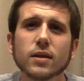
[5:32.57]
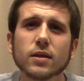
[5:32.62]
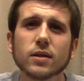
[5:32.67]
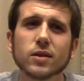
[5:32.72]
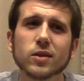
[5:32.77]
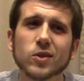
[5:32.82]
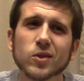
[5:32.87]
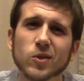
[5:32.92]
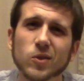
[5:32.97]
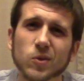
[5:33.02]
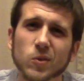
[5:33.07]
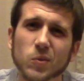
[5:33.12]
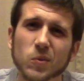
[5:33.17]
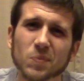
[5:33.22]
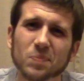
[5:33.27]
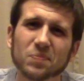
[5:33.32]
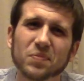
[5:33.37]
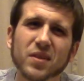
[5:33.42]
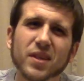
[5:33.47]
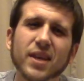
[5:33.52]

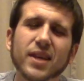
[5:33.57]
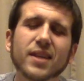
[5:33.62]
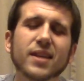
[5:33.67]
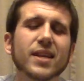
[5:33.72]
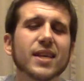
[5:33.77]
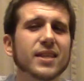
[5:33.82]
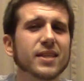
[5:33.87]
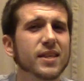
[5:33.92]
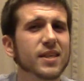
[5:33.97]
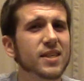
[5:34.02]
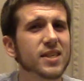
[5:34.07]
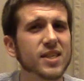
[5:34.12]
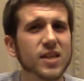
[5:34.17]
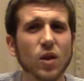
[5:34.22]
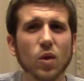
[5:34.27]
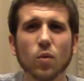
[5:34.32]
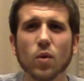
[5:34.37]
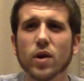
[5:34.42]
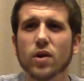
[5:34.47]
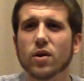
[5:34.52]
the
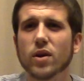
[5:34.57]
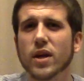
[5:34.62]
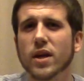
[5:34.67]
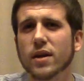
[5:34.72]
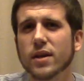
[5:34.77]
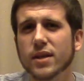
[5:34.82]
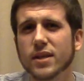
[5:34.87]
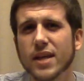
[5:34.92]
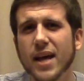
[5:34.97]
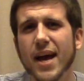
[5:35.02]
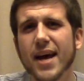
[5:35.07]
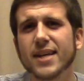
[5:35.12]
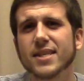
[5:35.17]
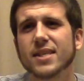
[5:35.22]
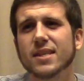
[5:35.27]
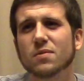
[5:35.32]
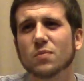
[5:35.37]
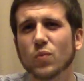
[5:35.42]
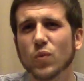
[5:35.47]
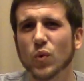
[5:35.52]
accelerator yet. It
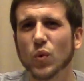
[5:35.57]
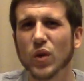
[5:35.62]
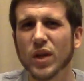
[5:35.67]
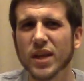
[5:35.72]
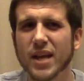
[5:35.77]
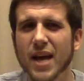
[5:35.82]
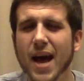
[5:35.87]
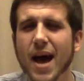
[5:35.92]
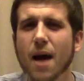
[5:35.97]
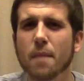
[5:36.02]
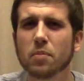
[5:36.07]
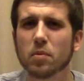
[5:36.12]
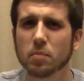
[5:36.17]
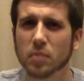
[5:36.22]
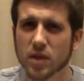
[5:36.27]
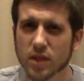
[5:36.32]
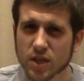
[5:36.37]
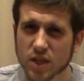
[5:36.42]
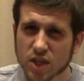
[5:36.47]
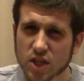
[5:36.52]
hasn't really happened,
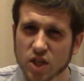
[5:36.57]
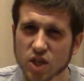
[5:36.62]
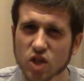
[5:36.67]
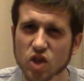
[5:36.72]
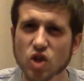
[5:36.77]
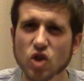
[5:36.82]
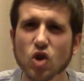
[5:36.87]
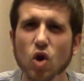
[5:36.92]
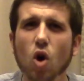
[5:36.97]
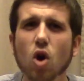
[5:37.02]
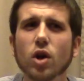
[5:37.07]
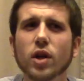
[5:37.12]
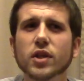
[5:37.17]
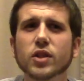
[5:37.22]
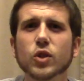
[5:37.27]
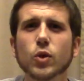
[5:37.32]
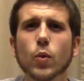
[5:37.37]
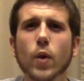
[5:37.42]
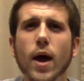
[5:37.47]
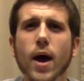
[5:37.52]
but it's
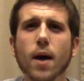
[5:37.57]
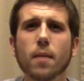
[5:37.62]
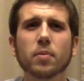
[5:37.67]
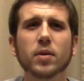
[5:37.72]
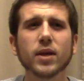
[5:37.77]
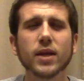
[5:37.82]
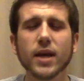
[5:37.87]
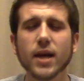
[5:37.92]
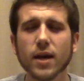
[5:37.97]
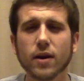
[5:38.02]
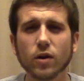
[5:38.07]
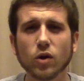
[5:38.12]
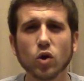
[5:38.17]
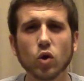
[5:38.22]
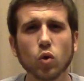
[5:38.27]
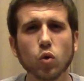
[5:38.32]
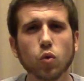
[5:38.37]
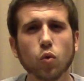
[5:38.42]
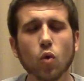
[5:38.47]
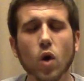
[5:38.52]
starting to happen. He had a
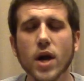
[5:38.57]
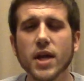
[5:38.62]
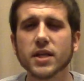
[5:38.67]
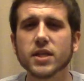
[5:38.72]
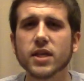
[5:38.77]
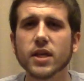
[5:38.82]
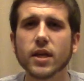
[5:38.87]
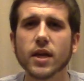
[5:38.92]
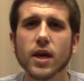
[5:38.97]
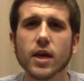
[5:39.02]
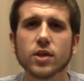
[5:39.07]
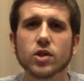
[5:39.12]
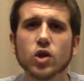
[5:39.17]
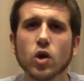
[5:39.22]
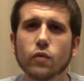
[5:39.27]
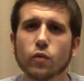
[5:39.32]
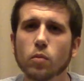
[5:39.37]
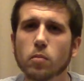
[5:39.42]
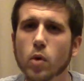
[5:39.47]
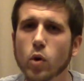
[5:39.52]
crazy catch
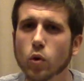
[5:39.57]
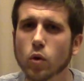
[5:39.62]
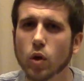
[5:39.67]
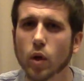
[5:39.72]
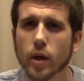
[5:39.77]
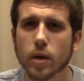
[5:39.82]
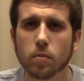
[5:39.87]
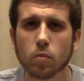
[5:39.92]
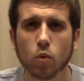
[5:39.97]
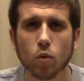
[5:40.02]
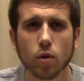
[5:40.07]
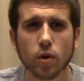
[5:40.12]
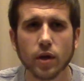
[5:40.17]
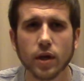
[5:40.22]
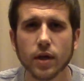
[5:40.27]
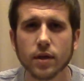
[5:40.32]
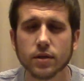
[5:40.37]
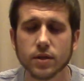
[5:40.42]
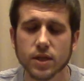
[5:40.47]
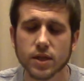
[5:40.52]
over Mo Claiborne
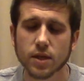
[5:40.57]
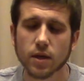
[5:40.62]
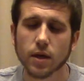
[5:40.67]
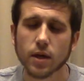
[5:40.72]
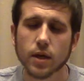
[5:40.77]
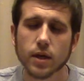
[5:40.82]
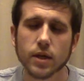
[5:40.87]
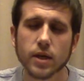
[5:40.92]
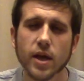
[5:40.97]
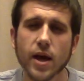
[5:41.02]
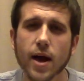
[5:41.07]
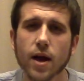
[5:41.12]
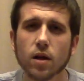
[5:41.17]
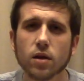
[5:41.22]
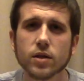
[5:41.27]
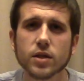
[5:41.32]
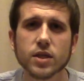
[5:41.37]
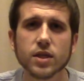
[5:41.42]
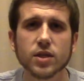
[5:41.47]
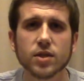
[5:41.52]
against
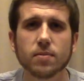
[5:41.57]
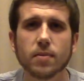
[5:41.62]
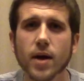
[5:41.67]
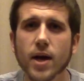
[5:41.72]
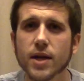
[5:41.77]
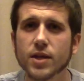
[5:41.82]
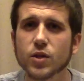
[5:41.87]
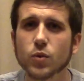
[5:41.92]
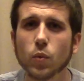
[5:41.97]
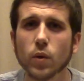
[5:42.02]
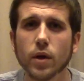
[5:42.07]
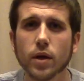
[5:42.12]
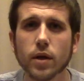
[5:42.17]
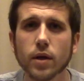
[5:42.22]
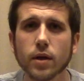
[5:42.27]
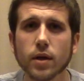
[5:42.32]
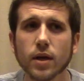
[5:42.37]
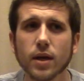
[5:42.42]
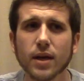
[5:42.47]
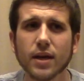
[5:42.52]
Dallas this past
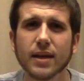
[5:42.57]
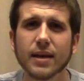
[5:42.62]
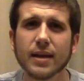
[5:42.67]
week,